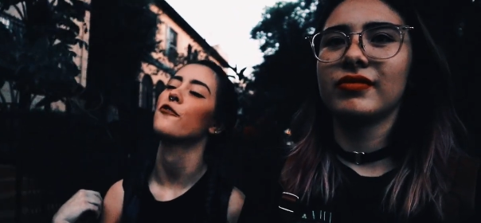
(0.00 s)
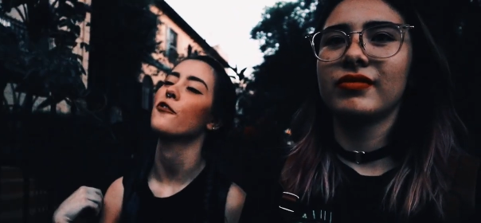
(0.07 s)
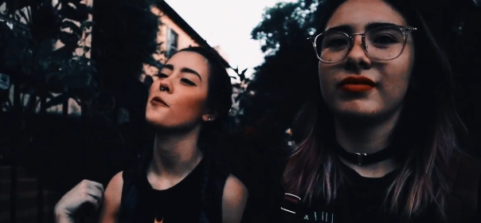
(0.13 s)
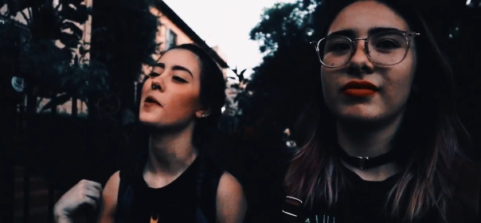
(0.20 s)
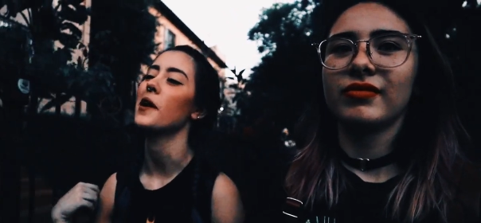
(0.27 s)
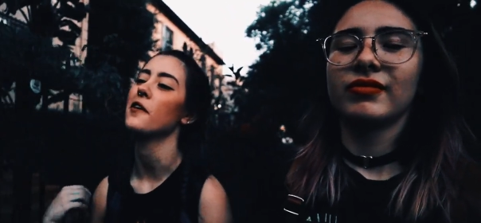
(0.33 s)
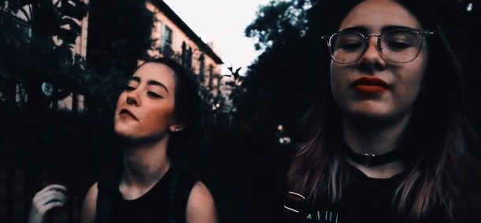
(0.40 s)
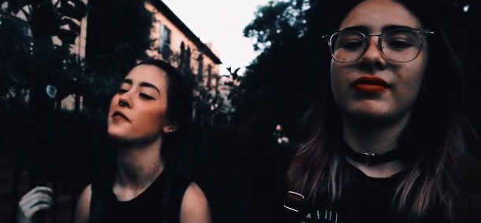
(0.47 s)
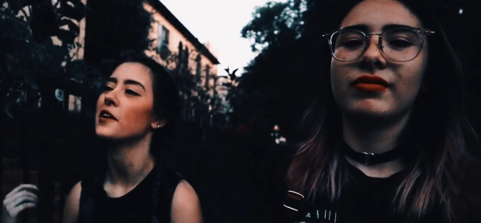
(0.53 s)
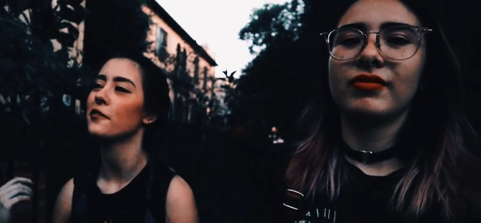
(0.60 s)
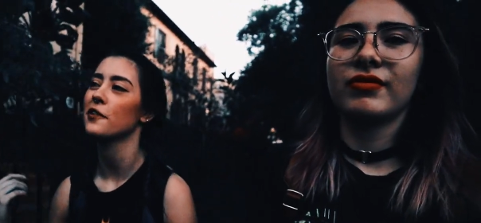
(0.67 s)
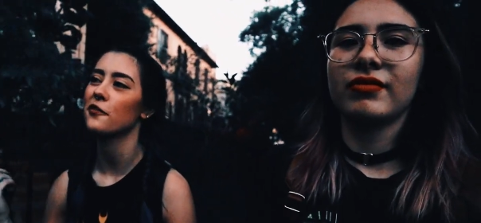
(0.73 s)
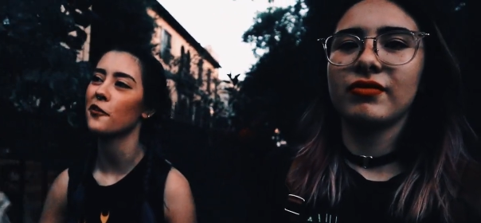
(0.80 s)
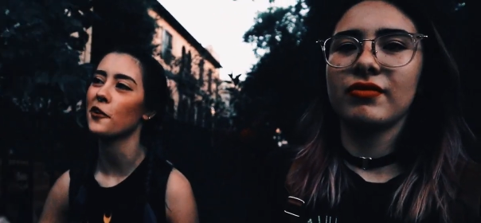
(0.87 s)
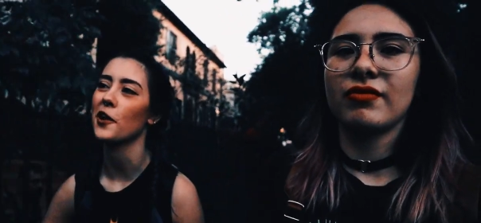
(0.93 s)
Speaker 1: for my
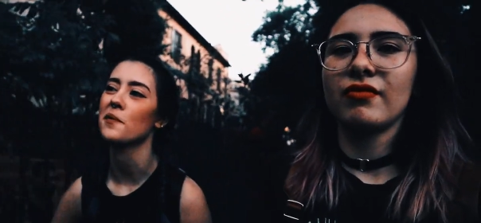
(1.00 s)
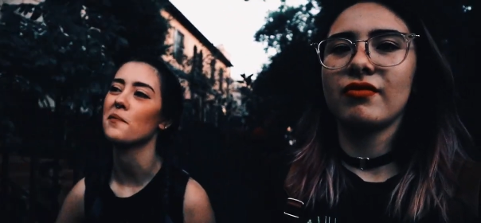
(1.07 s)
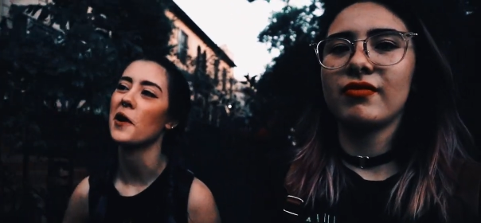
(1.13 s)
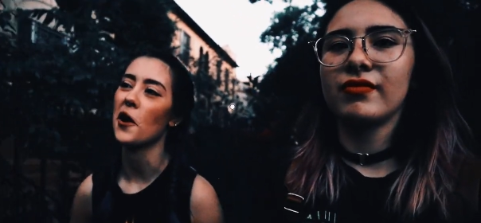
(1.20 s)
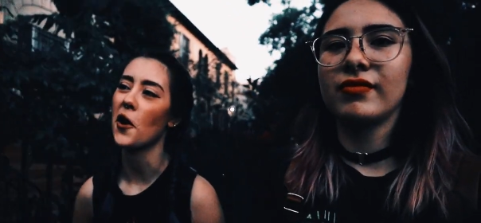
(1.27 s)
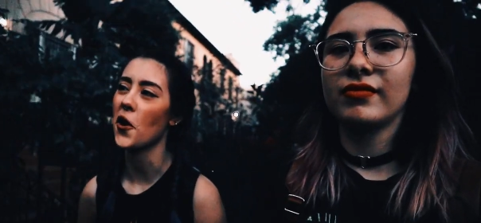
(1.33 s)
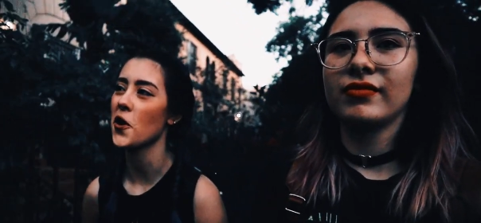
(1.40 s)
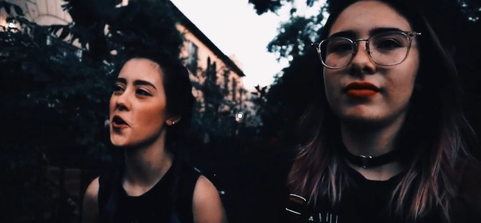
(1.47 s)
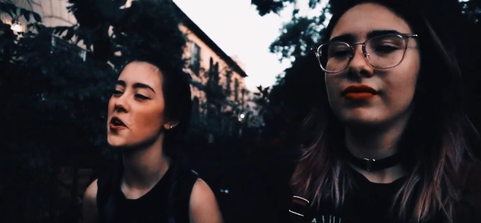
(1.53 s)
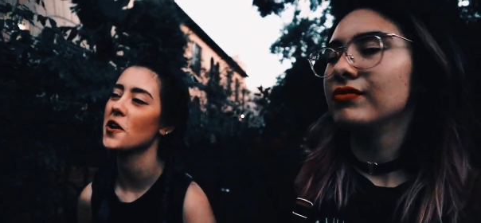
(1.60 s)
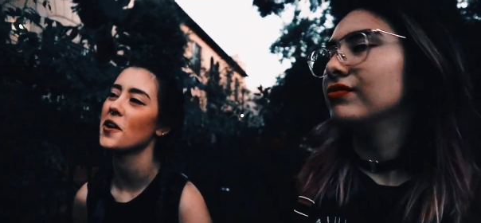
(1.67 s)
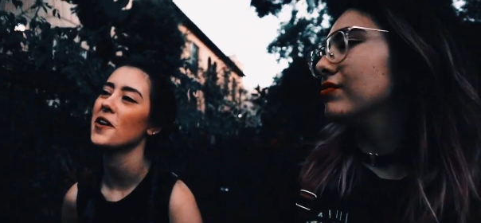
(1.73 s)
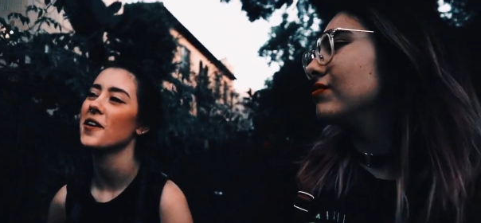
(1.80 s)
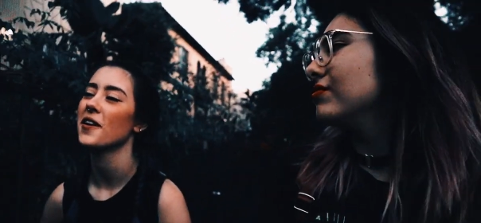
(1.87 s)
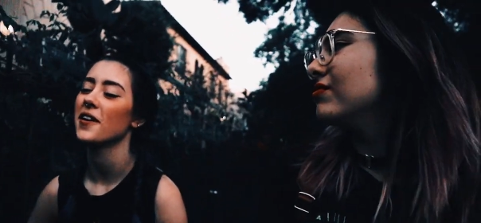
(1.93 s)
definitely for like my
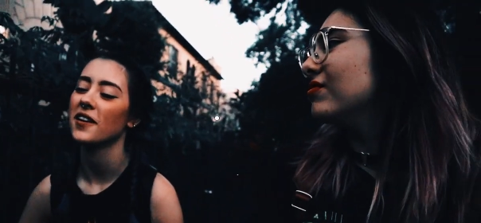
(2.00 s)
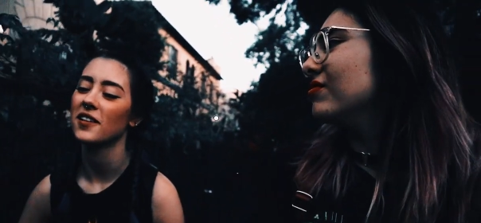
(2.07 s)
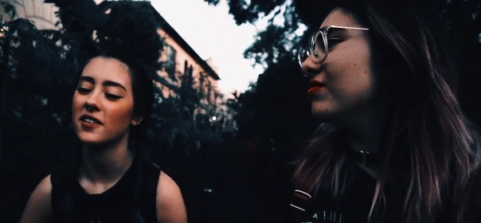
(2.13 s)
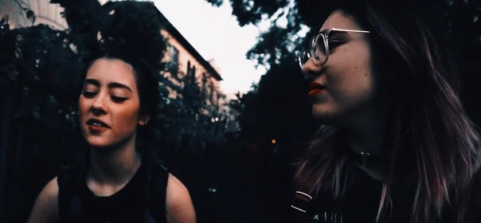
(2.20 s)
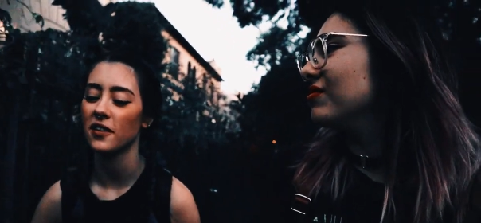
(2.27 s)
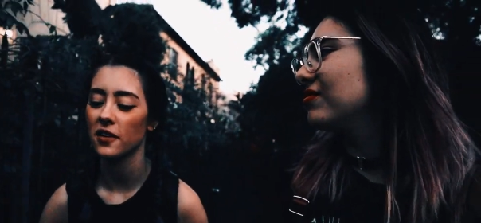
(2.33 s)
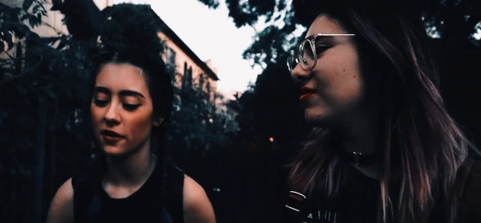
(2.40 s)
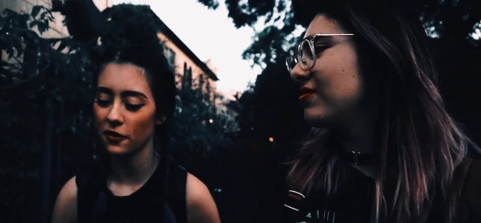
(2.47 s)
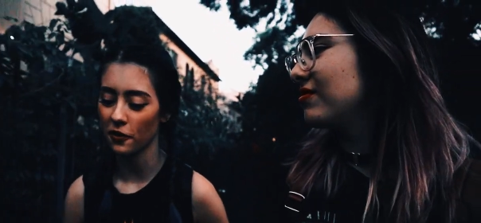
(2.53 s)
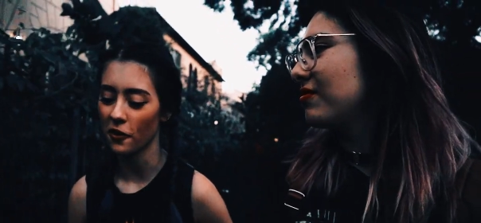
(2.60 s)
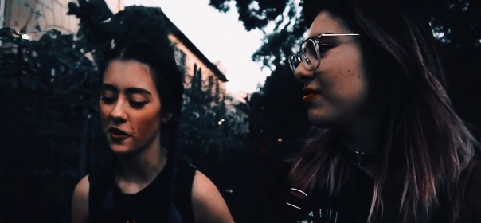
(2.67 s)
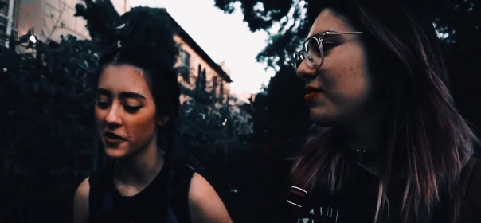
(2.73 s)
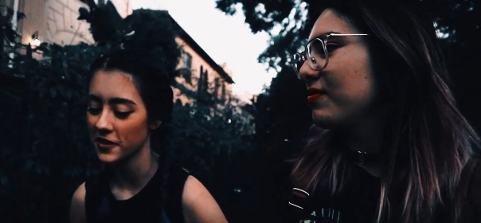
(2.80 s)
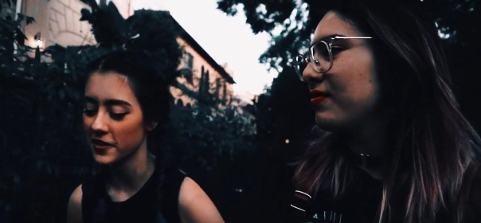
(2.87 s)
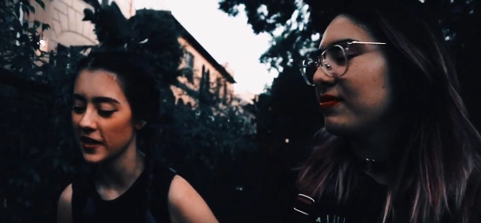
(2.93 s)
art. Mm. Of
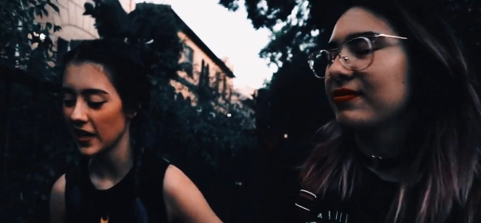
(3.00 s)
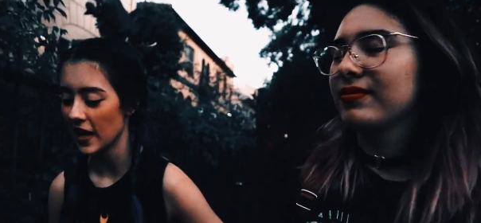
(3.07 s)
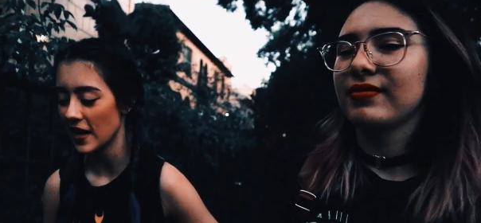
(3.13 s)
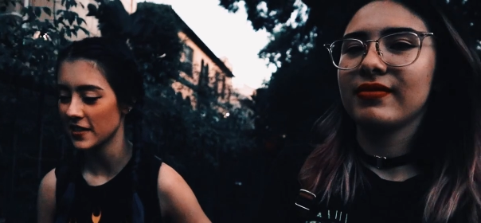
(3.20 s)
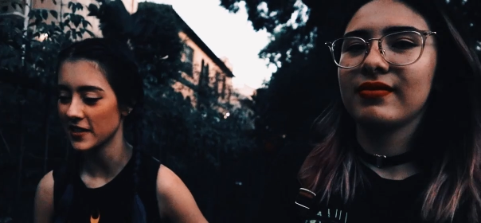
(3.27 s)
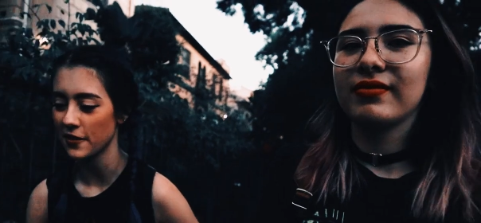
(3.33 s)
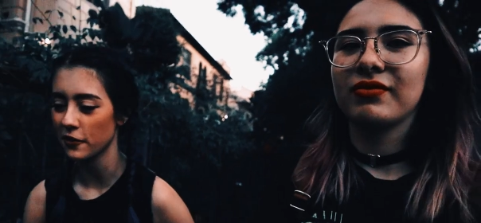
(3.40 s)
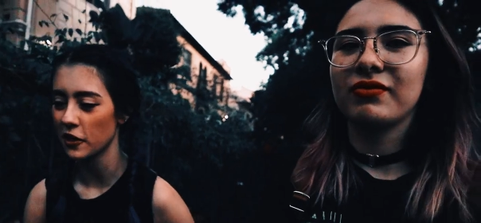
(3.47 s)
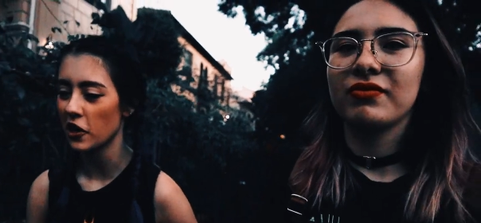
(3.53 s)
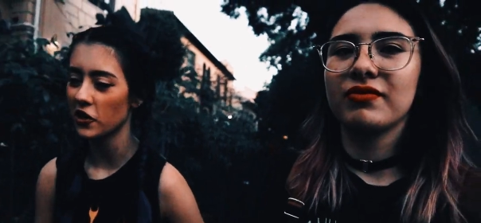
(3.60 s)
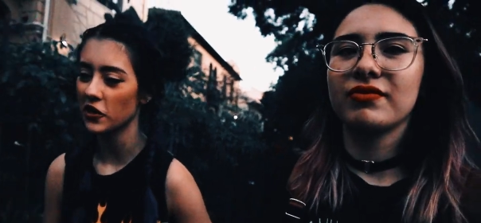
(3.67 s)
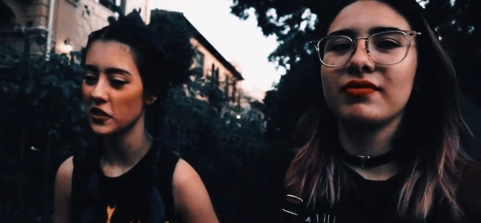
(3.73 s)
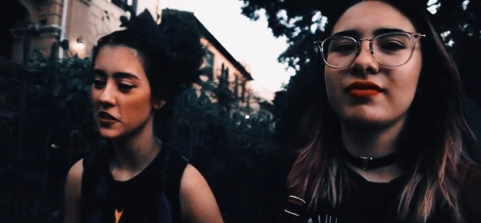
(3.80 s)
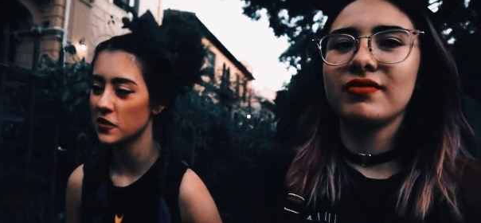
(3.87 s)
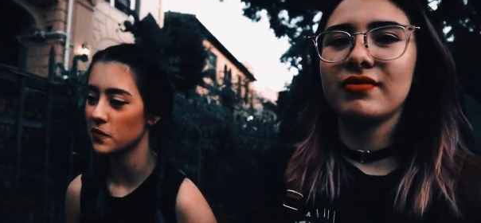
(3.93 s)
course, like as every
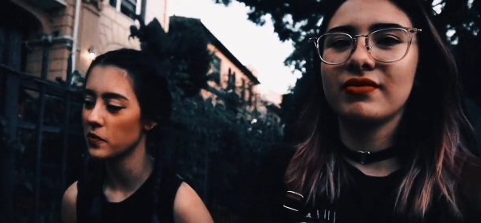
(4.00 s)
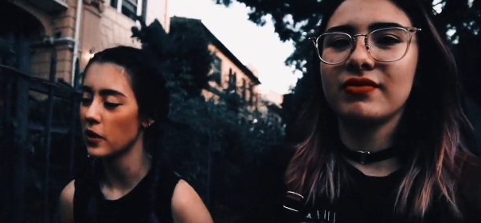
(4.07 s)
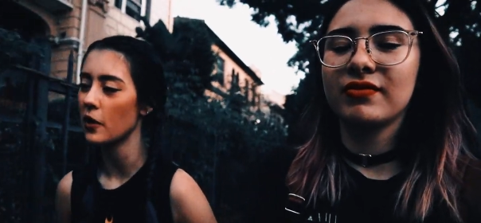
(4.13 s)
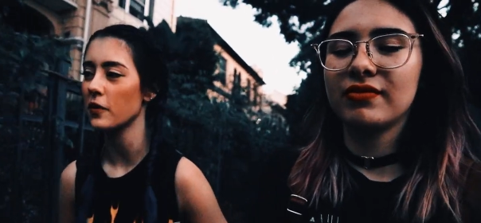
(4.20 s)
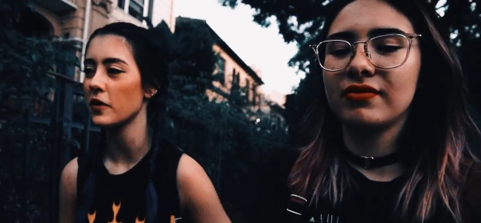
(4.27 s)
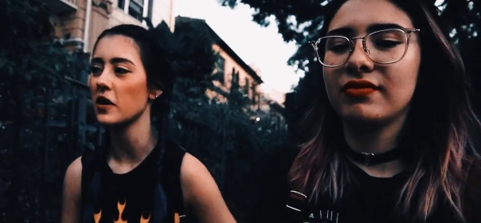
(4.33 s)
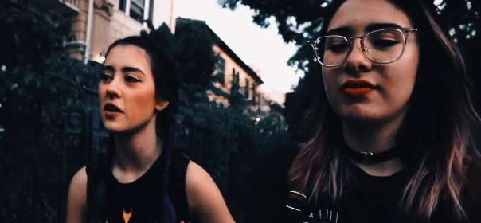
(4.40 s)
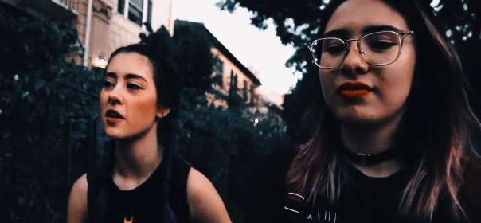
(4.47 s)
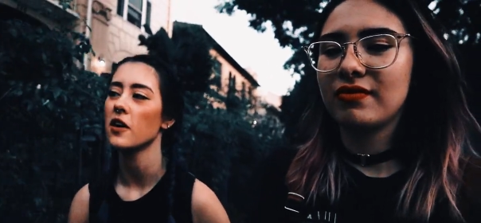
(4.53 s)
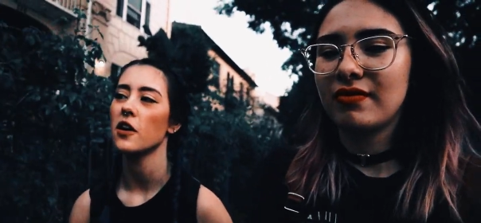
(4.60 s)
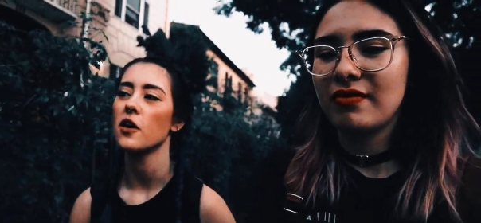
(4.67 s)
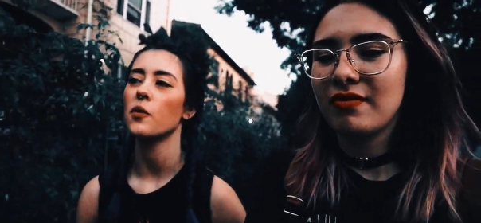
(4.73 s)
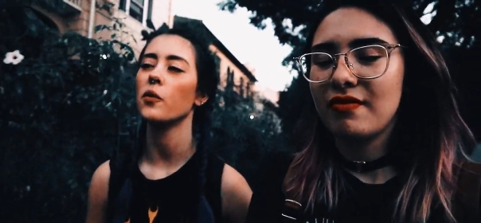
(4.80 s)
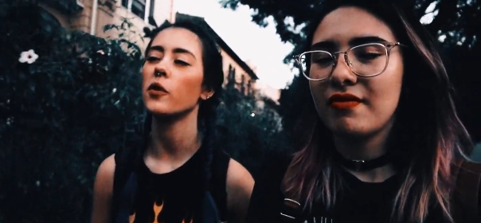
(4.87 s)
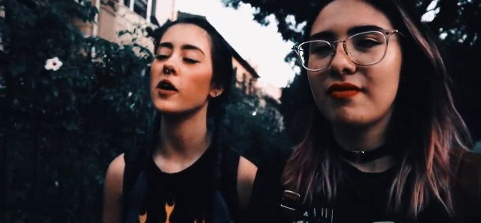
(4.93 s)
artist probably
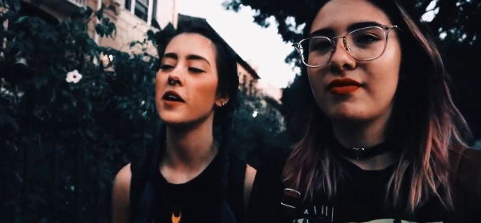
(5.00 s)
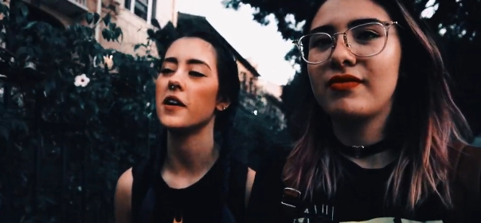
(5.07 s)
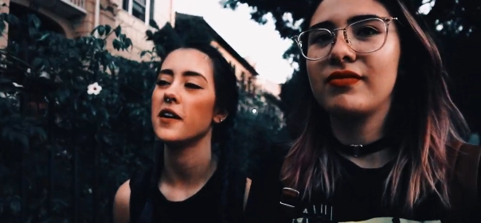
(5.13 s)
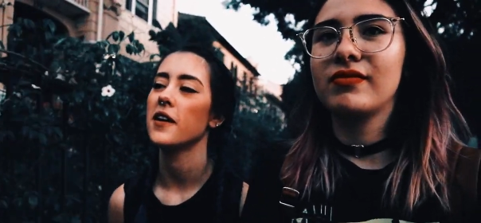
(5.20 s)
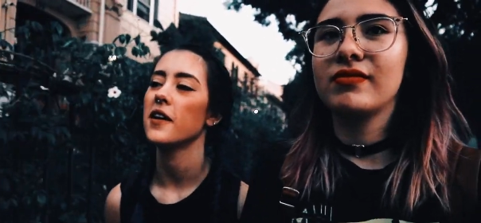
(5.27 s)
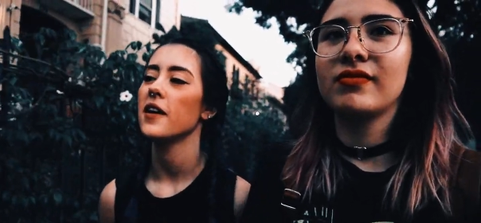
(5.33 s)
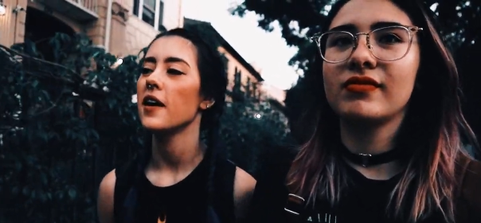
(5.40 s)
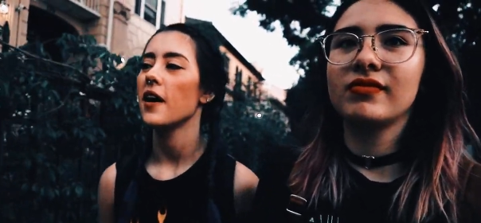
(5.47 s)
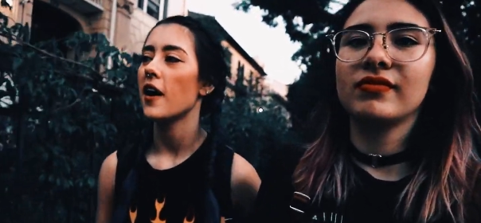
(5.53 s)
would.